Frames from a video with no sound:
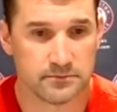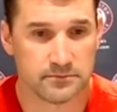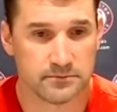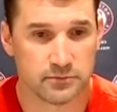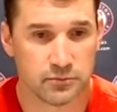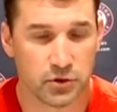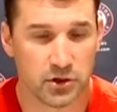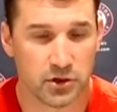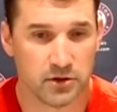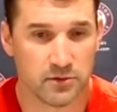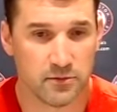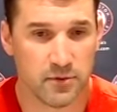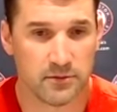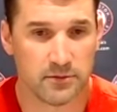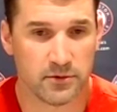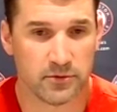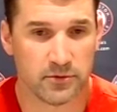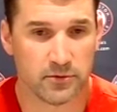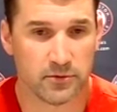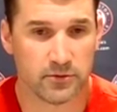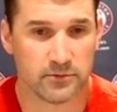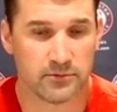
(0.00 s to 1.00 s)
really made me
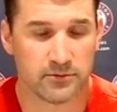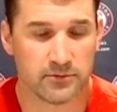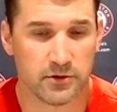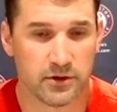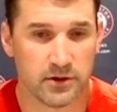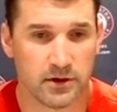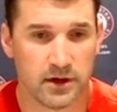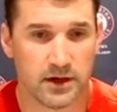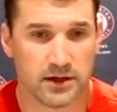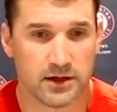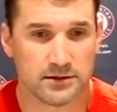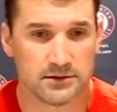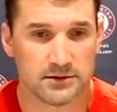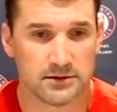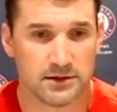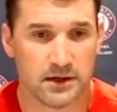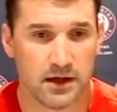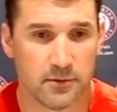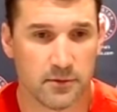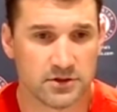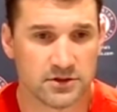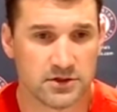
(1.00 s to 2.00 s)
realize
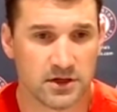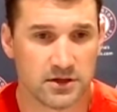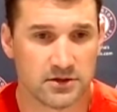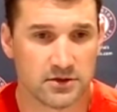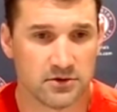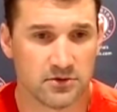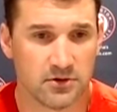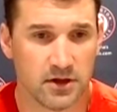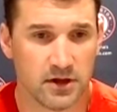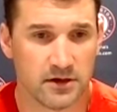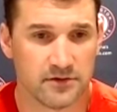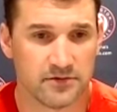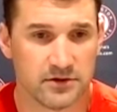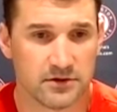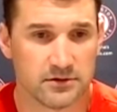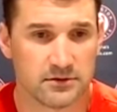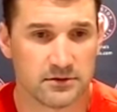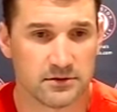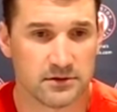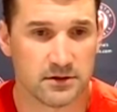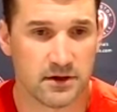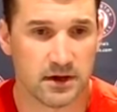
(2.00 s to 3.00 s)
how much I do love it.
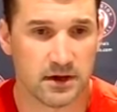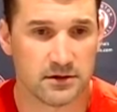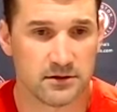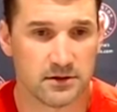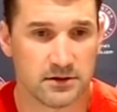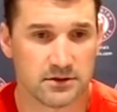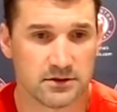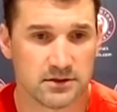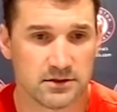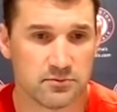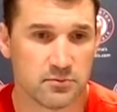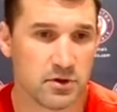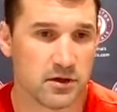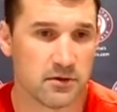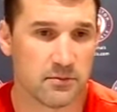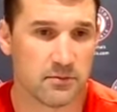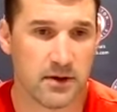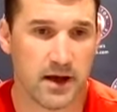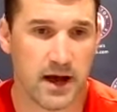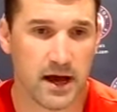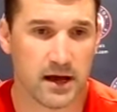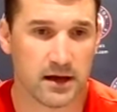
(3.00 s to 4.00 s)
So I think just
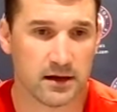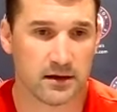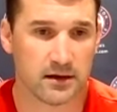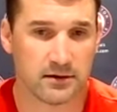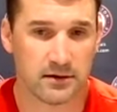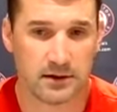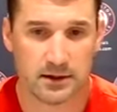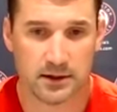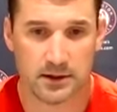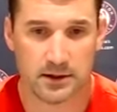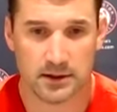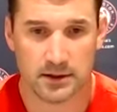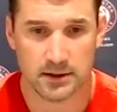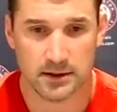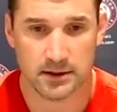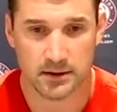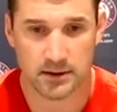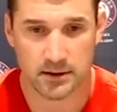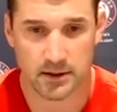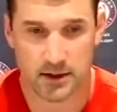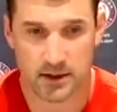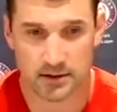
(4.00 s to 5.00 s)
being back,
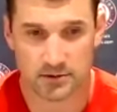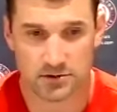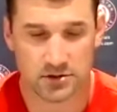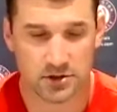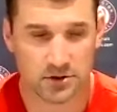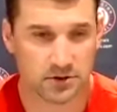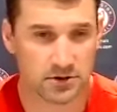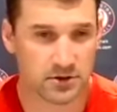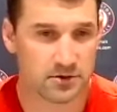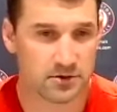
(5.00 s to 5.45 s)
joking